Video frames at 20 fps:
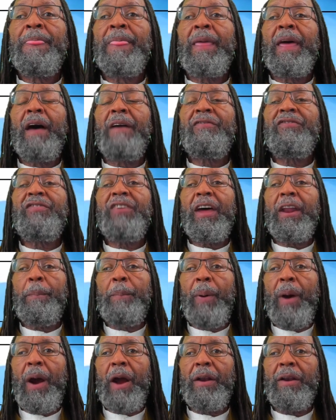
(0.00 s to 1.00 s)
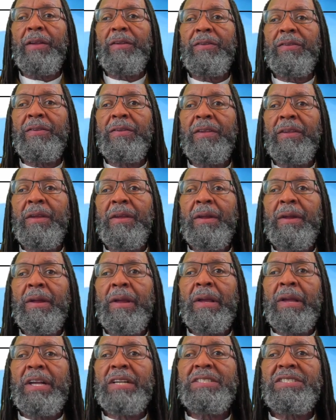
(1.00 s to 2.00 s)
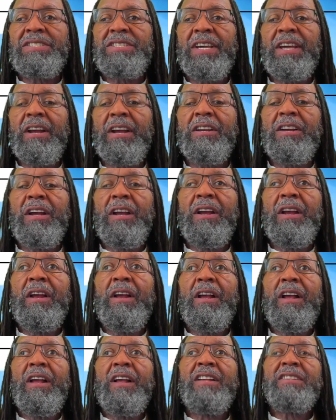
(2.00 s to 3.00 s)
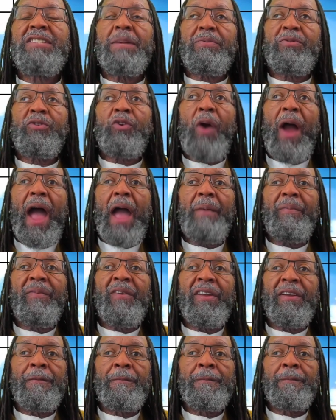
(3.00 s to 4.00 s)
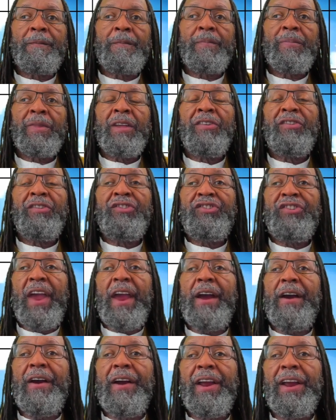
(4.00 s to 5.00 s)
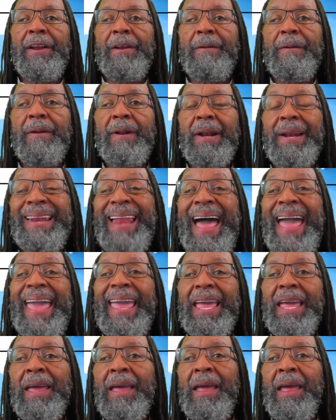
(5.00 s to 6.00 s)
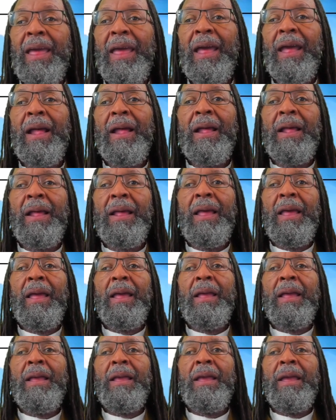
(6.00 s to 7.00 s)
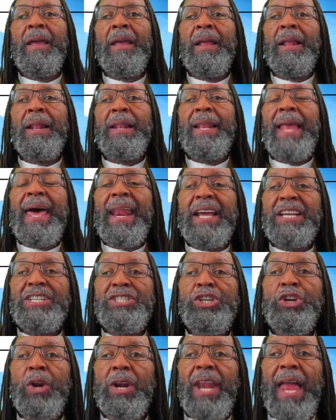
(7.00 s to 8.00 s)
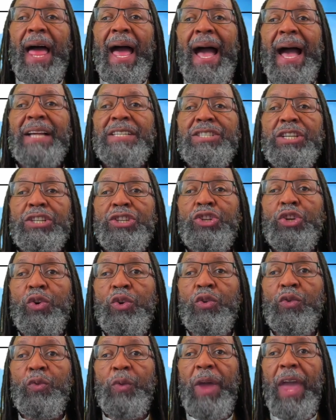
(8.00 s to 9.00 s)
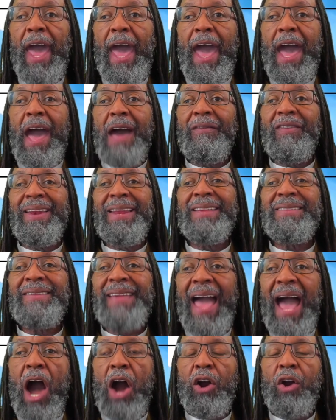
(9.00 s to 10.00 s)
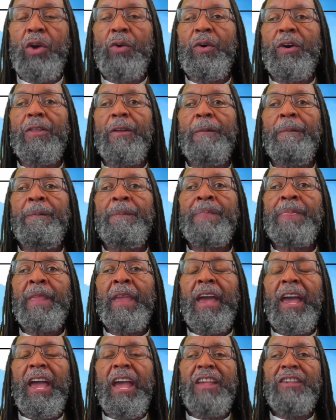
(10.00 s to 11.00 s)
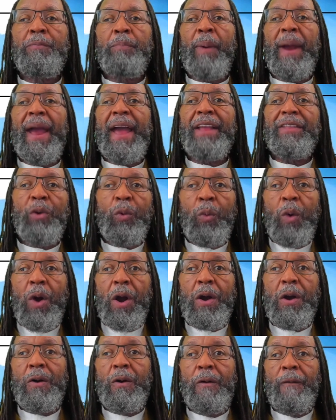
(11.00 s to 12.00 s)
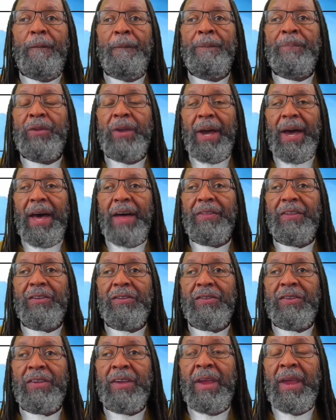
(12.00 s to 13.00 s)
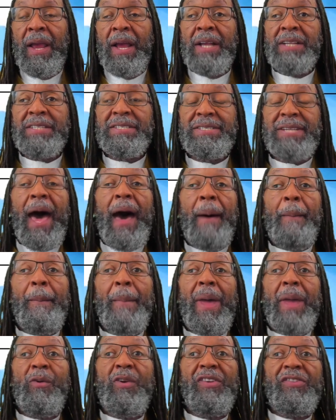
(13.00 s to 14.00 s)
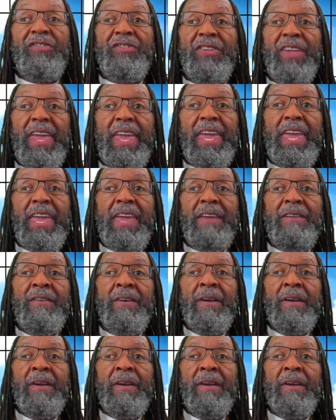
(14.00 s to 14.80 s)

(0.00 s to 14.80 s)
of set apartness, consider subscribing, sharing, like. Let us utilize the tools we have in this algorithm and spread the word to others. Some may receive